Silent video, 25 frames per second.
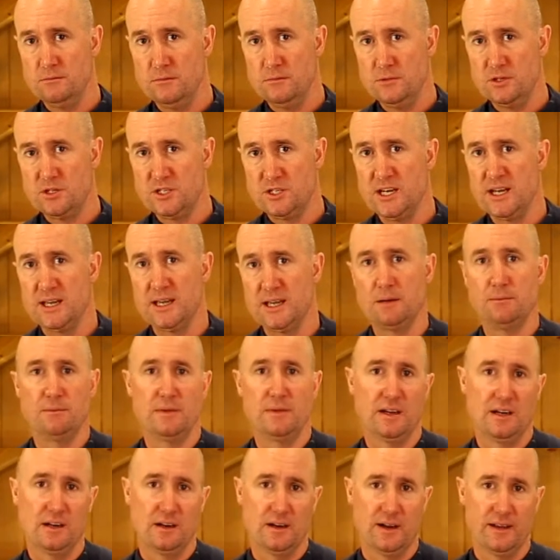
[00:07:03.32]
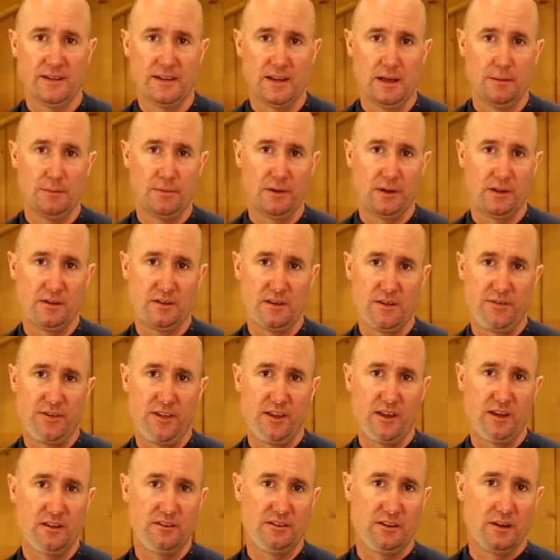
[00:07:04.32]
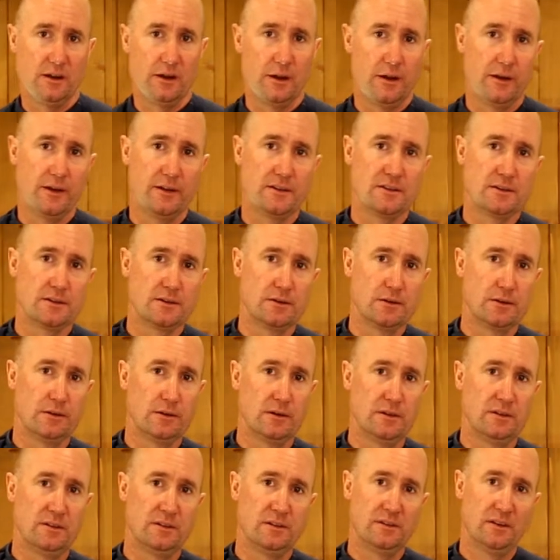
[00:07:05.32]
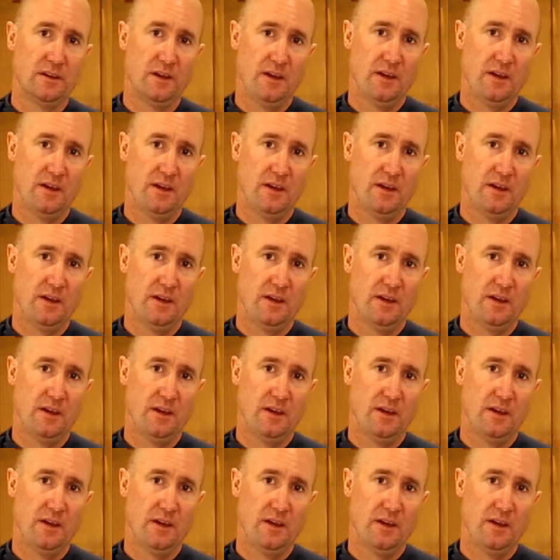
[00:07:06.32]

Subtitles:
checking meat like that, because I think as you're learning to cook, it's